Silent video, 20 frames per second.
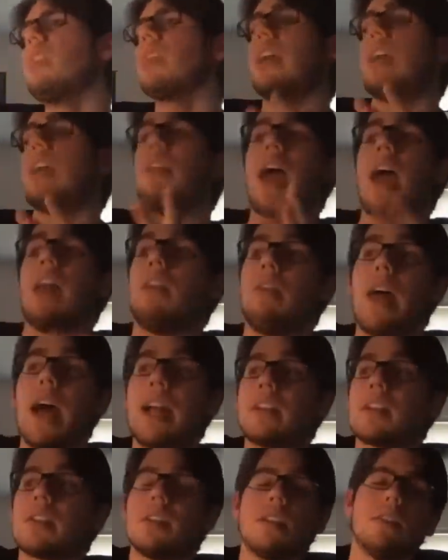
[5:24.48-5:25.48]
And that
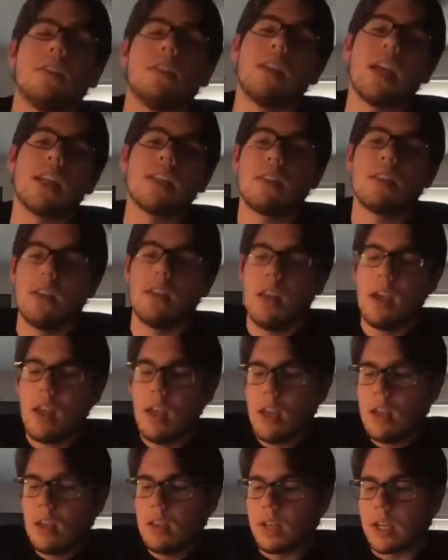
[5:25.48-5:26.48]
doesn't, that's,
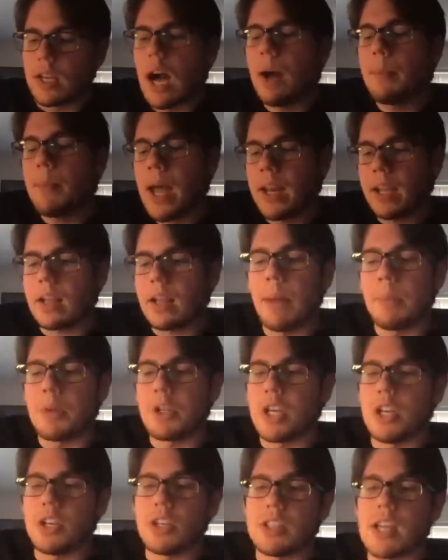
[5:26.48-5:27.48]
the combating climate
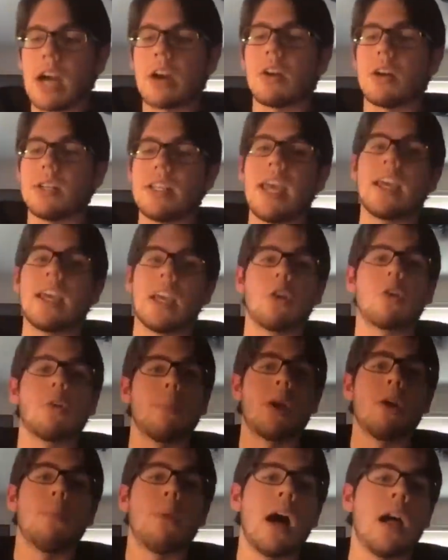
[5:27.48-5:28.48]
change is not going to take
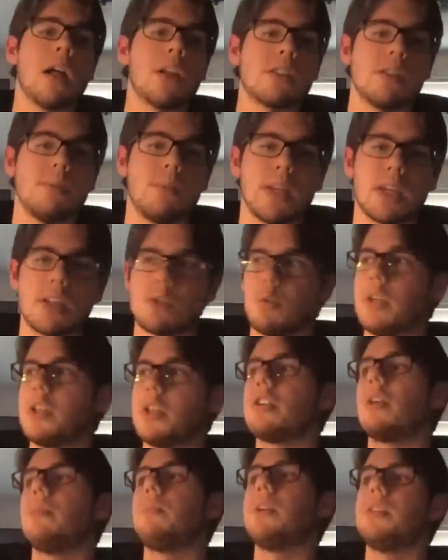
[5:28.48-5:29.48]
incremental policy, because we
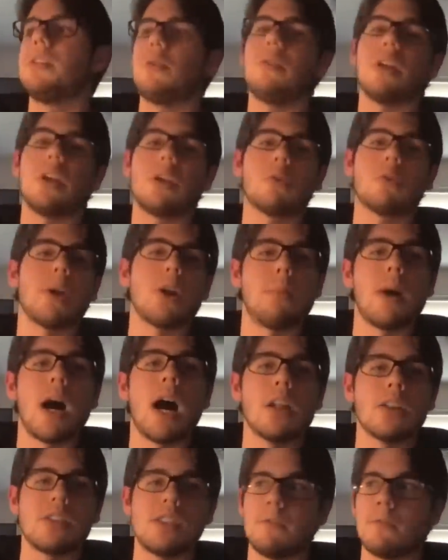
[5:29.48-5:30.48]
should have been doing incremental
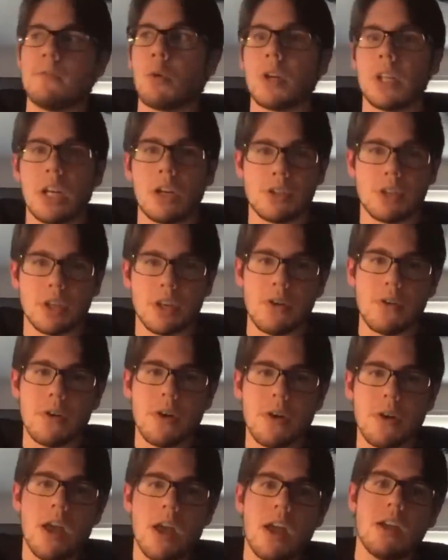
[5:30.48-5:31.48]
policy 40 years ago
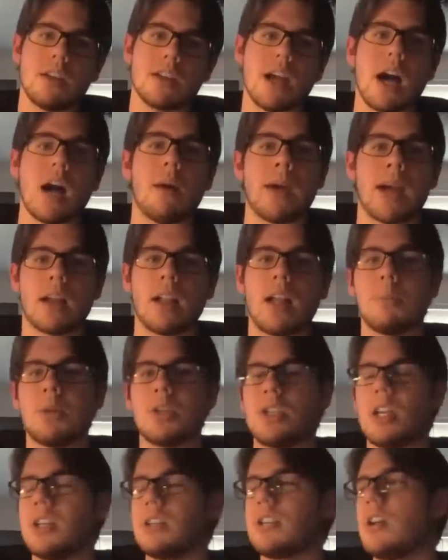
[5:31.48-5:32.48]
to combat climate
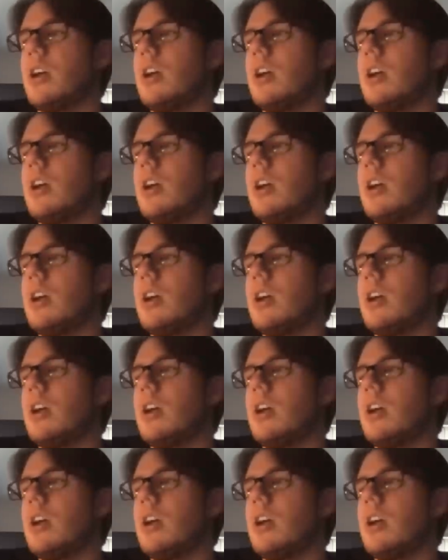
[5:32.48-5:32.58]
change.